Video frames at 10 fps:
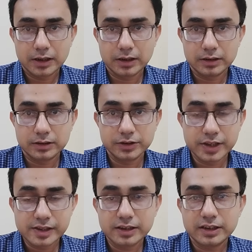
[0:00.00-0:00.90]
The
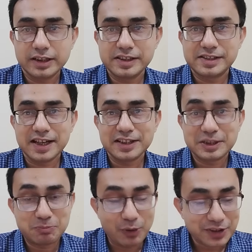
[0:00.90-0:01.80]
reason is that
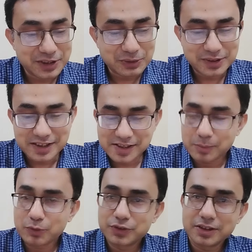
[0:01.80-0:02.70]
they pointed out that
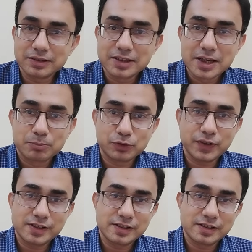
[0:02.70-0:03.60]
some of the
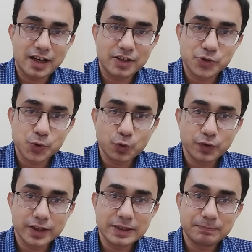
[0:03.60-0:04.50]
professors are so
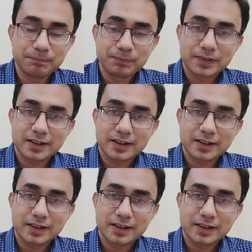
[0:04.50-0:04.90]
very